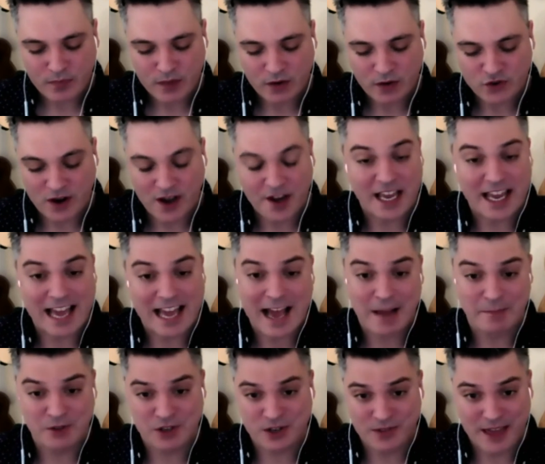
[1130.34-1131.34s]
trying to
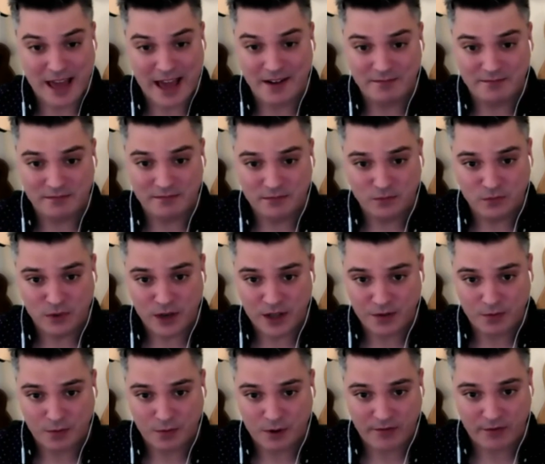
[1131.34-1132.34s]
capture that
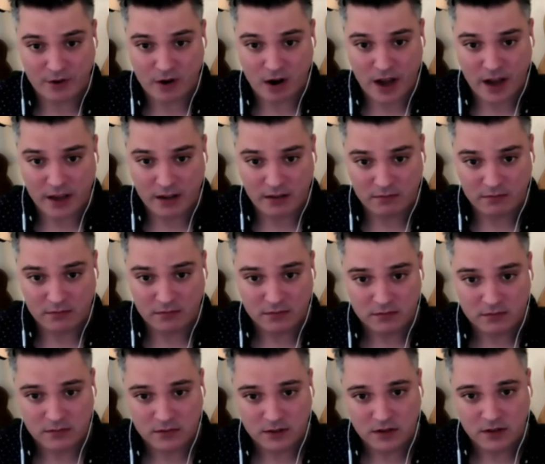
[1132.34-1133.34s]
with whatever I
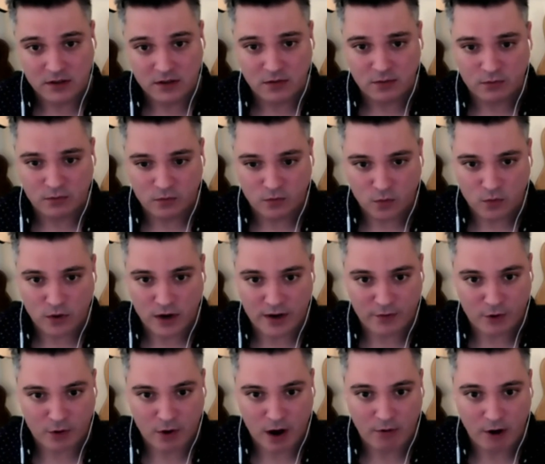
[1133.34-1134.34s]

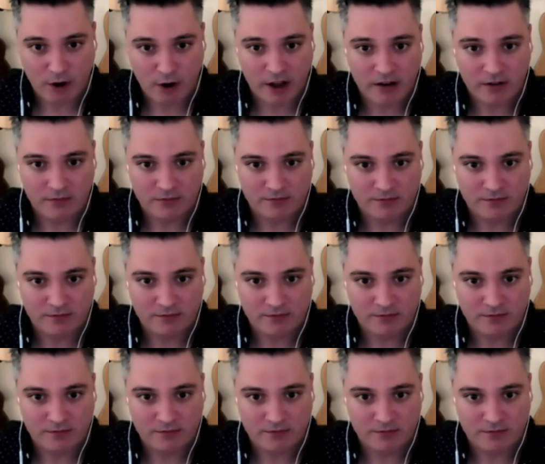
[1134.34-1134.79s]
write.